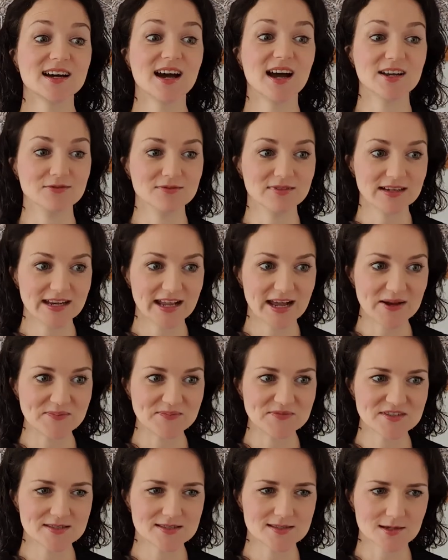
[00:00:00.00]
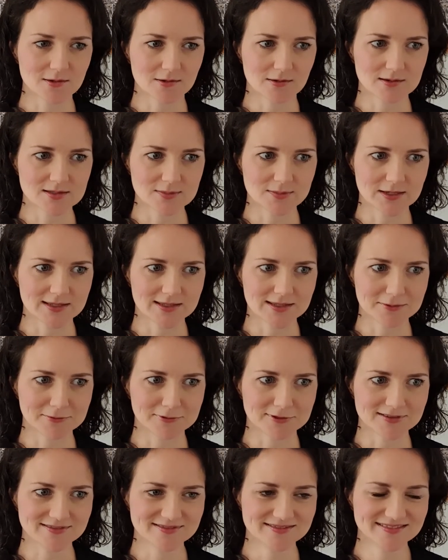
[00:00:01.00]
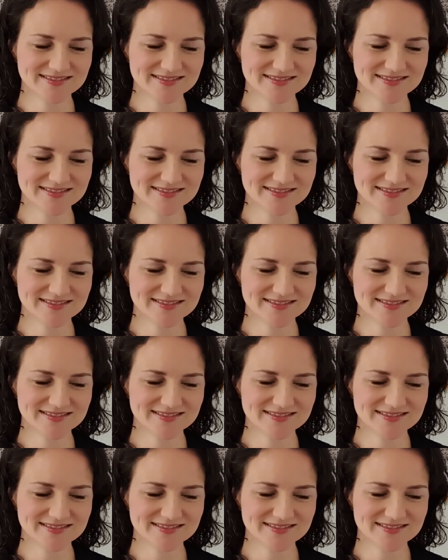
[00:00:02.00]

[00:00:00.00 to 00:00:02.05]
I really am serious about that one.